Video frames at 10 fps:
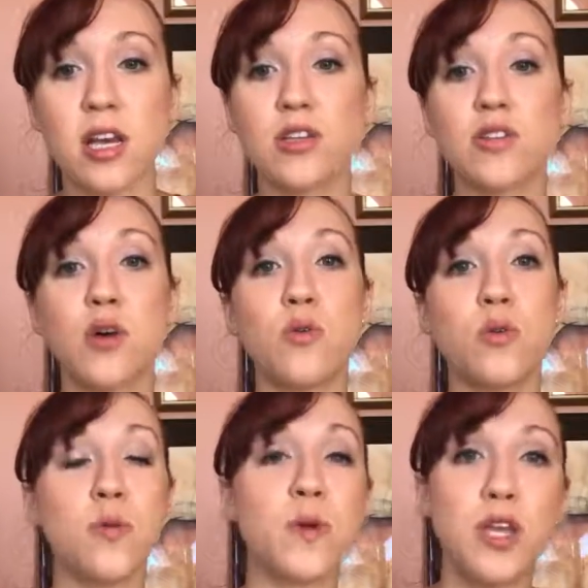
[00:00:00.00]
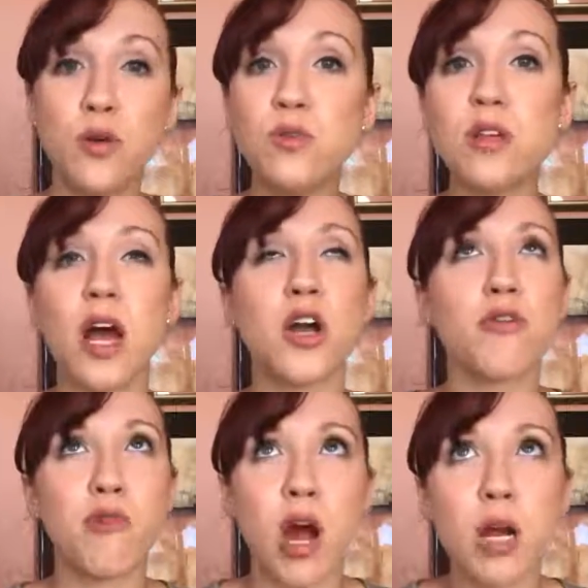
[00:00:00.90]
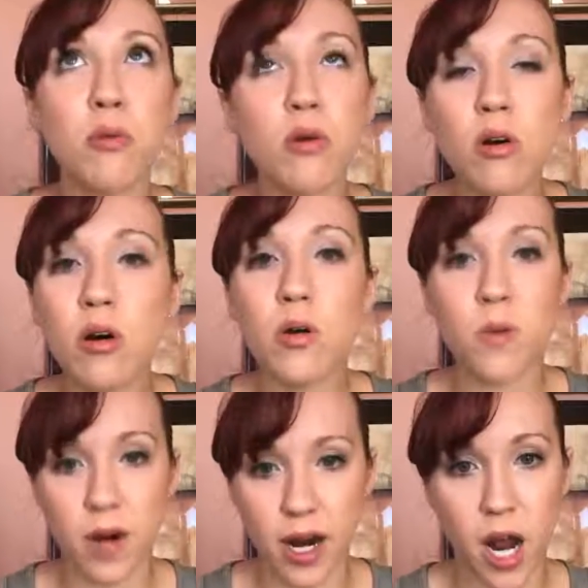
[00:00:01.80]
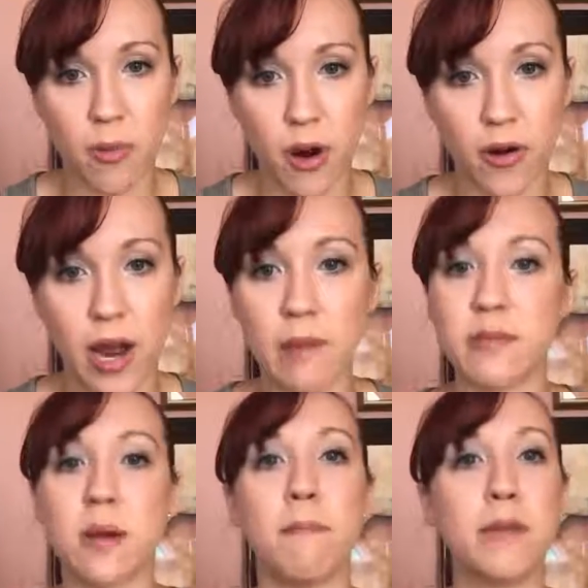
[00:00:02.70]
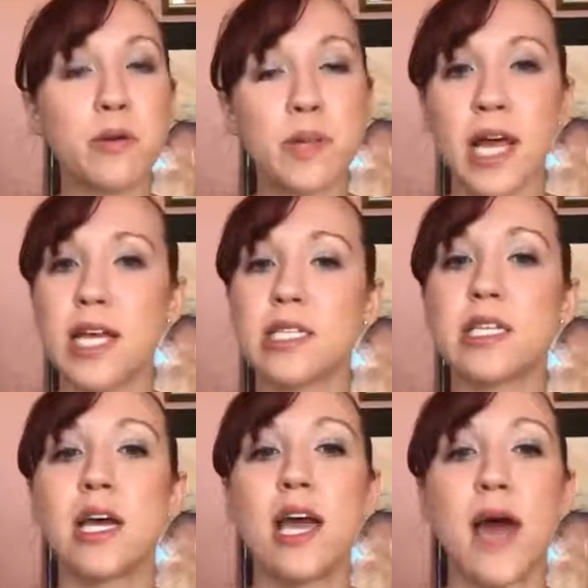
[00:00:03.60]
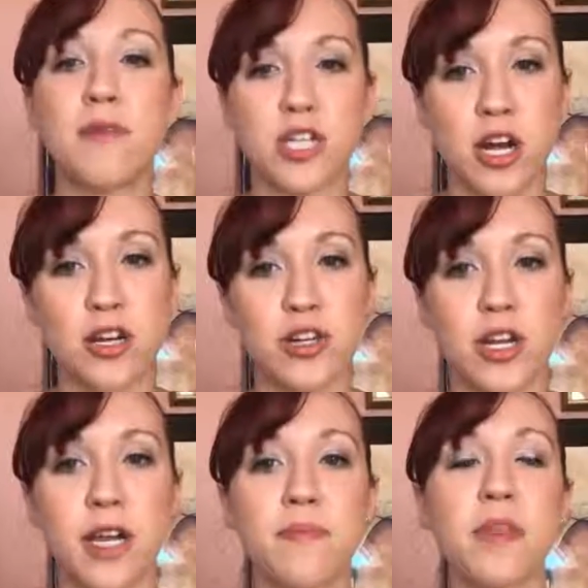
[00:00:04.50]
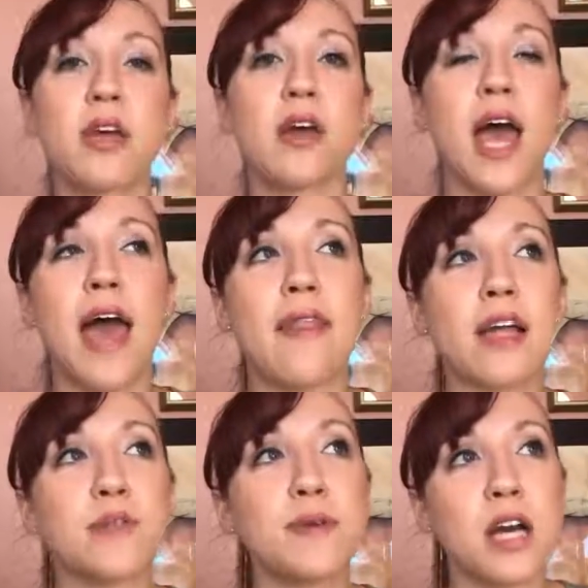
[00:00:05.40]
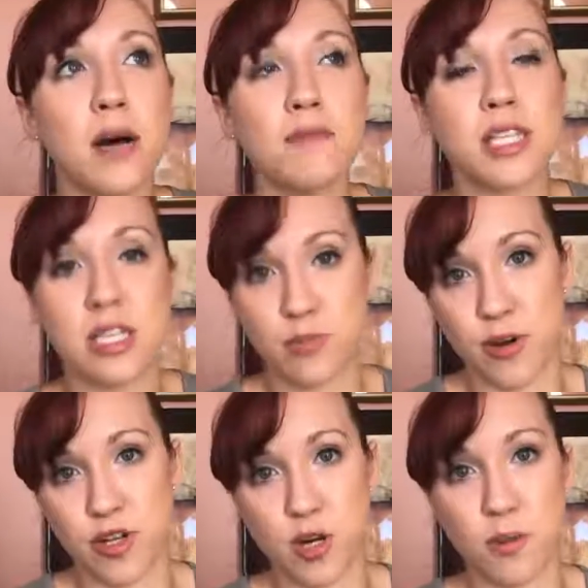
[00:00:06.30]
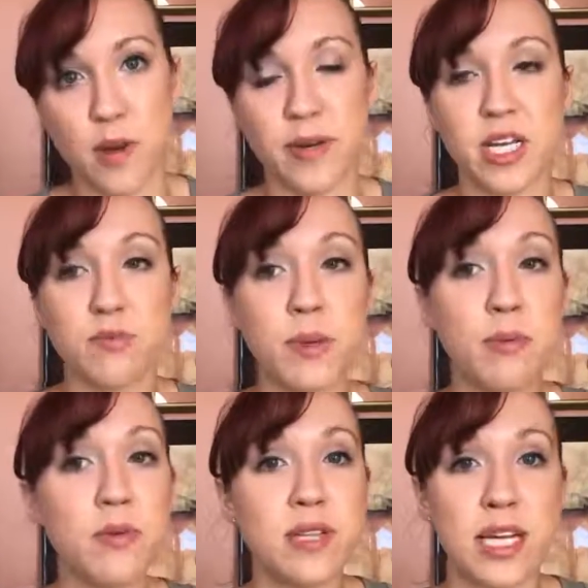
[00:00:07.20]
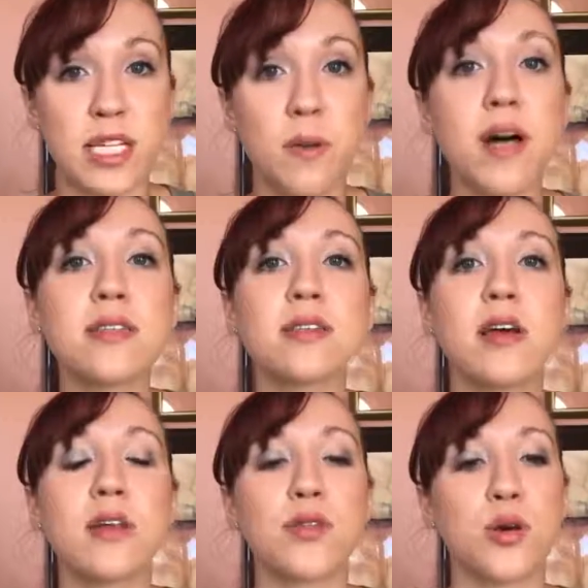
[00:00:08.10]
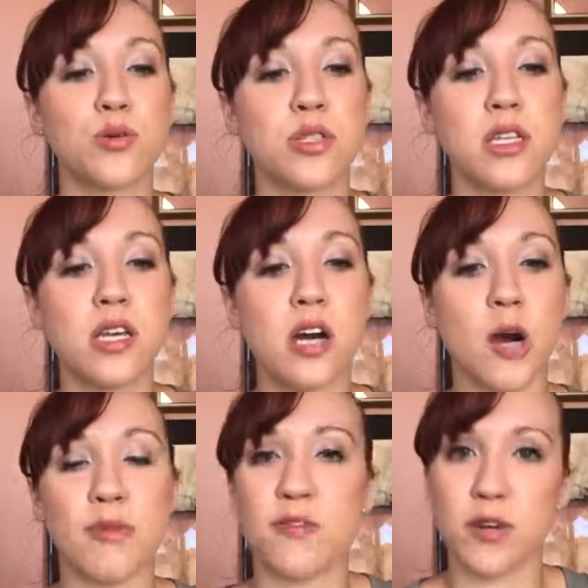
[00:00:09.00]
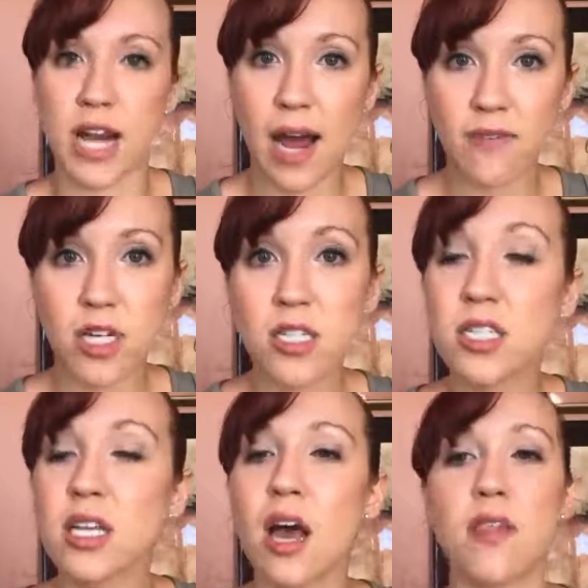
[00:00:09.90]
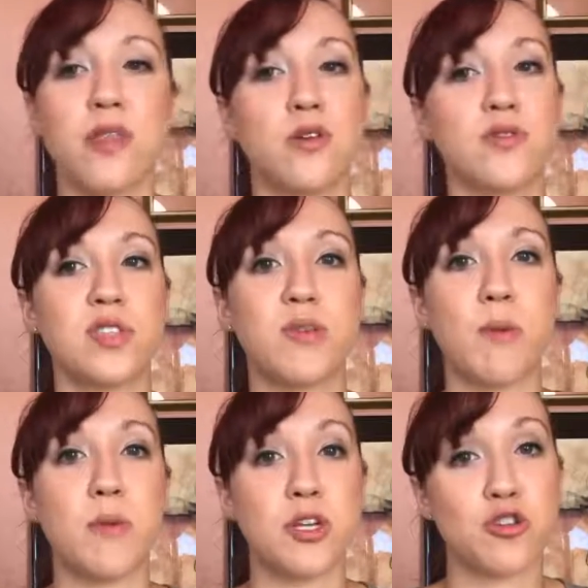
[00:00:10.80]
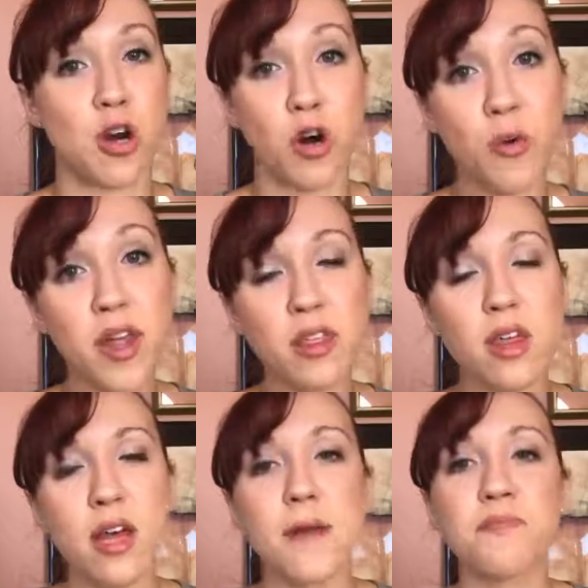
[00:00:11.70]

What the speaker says: So we use incredible workout programs, meal plans, and we share our journey. And that becomes the inspirational part, because people relate to us. They'll see our before and afters. They'll see what we struggle with.